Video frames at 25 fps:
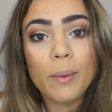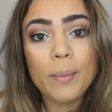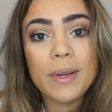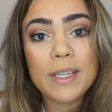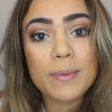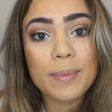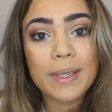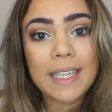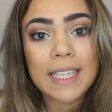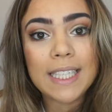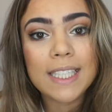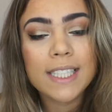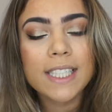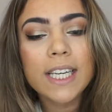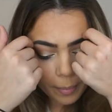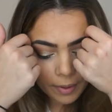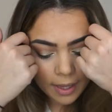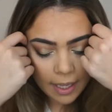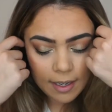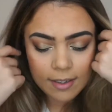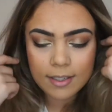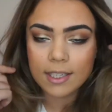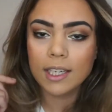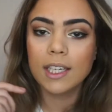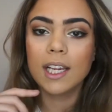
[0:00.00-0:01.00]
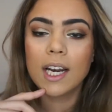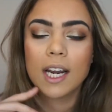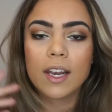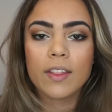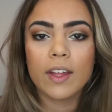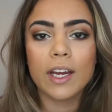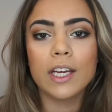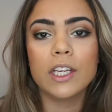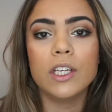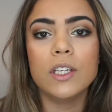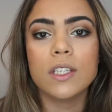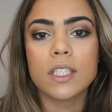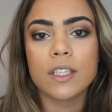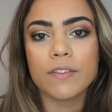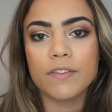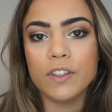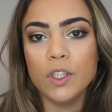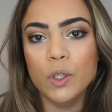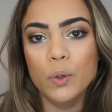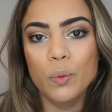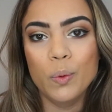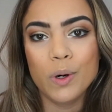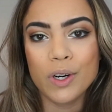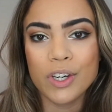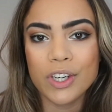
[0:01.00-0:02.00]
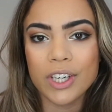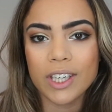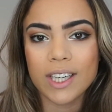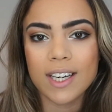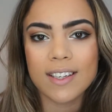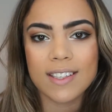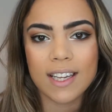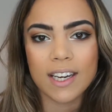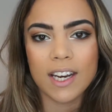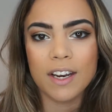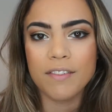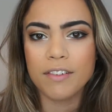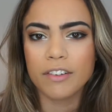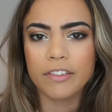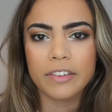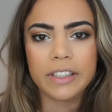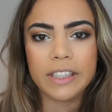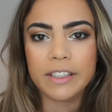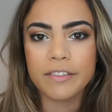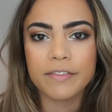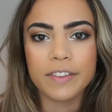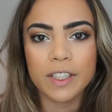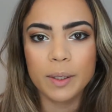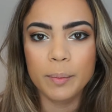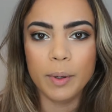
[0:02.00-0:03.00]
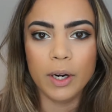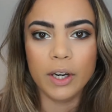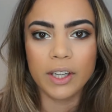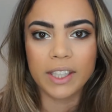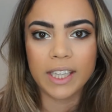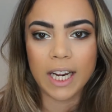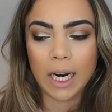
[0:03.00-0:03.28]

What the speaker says: misplaced, but that's the liner that I use if you wonder, because I never really film it on